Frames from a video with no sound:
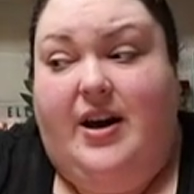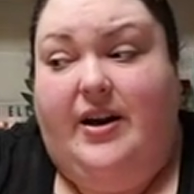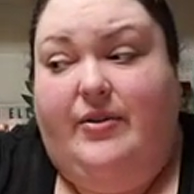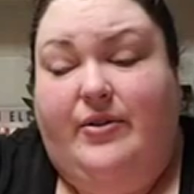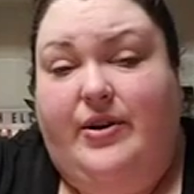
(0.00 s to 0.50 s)
I
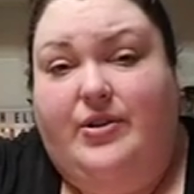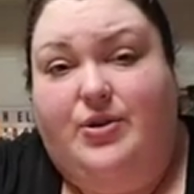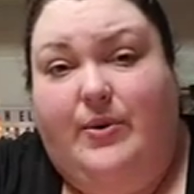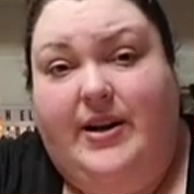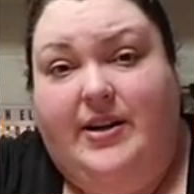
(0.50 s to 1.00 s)
don't know who you're
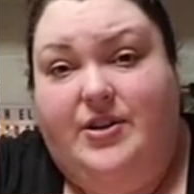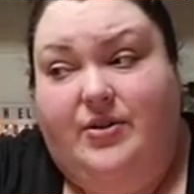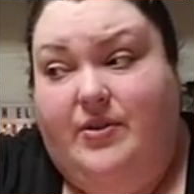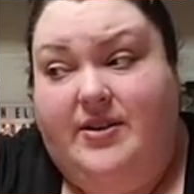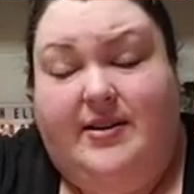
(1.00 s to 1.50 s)
tweeting
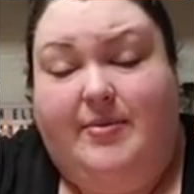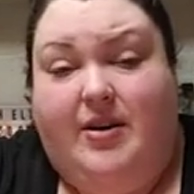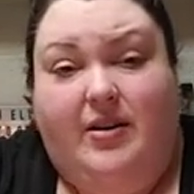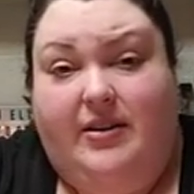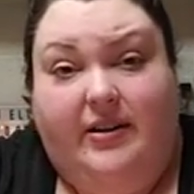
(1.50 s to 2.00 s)
to, because I'm
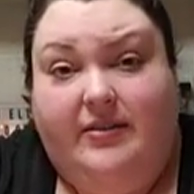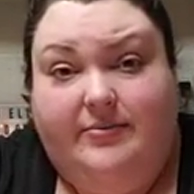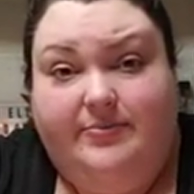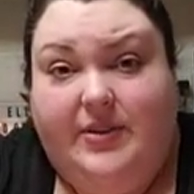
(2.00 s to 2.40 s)
not on there.